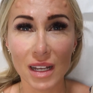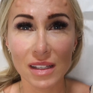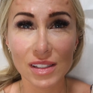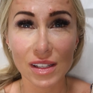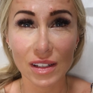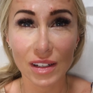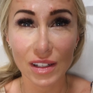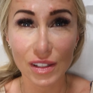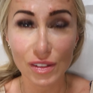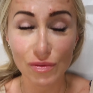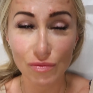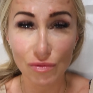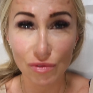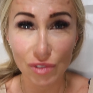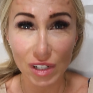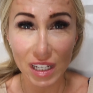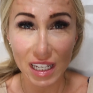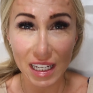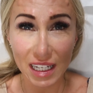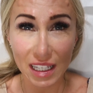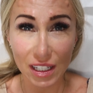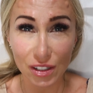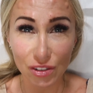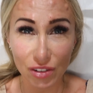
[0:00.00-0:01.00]
So it looks
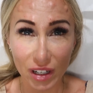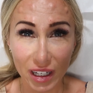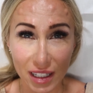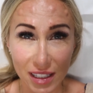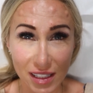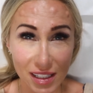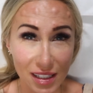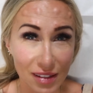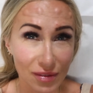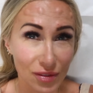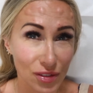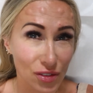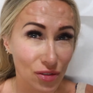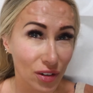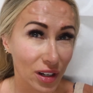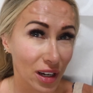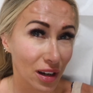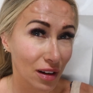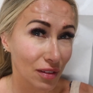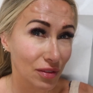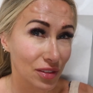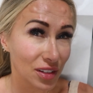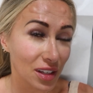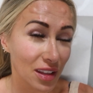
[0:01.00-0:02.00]
really attractive straight
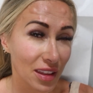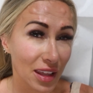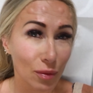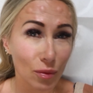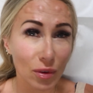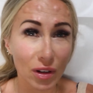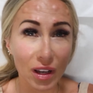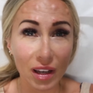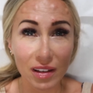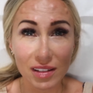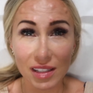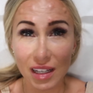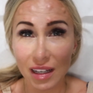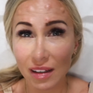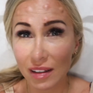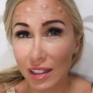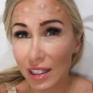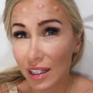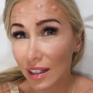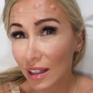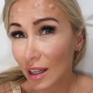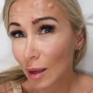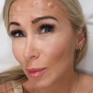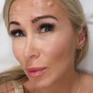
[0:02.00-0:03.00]
after. They will go down
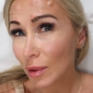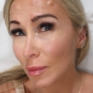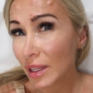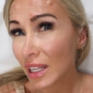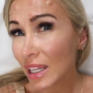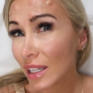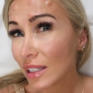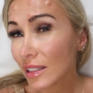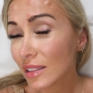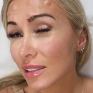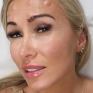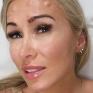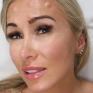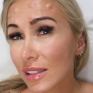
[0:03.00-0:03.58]
in a couple of minutes,